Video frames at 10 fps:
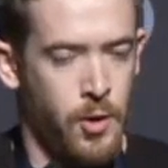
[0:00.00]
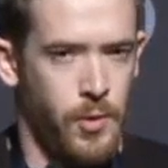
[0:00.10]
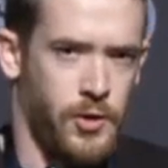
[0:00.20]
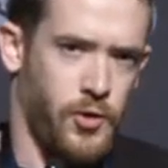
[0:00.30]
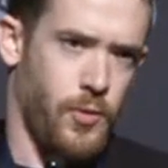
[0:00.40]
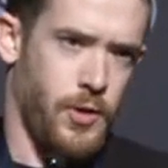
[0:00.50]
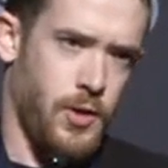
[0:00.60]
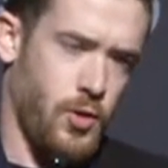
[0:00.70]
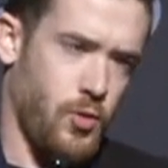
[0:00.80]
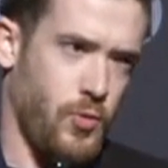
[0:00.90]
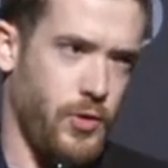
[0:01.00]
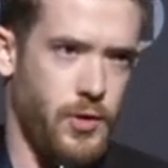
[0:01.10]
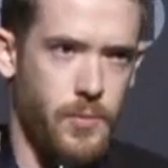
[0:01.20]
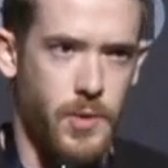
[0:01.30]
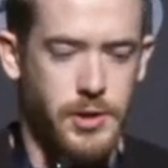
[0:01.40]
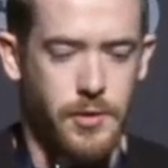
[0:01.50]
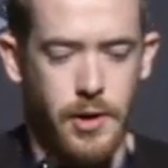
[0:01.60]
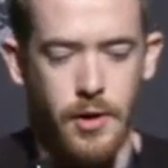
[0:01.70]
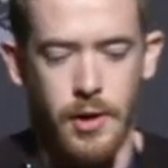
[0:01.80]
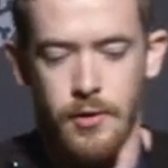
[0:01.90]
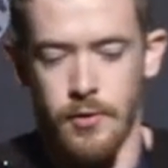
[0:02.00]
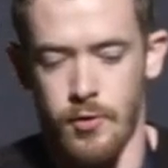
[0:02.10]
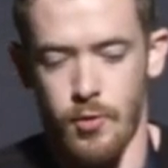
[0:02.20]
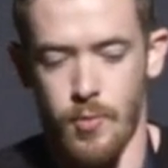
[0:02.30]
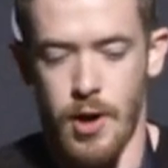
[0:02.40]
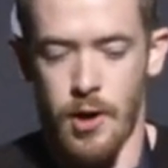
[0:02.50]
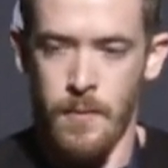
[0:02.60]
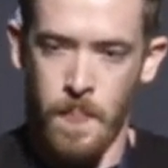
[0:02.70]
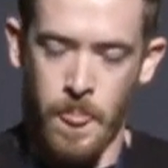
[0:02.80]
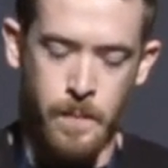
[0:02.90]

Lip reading: We also want really good modularity to where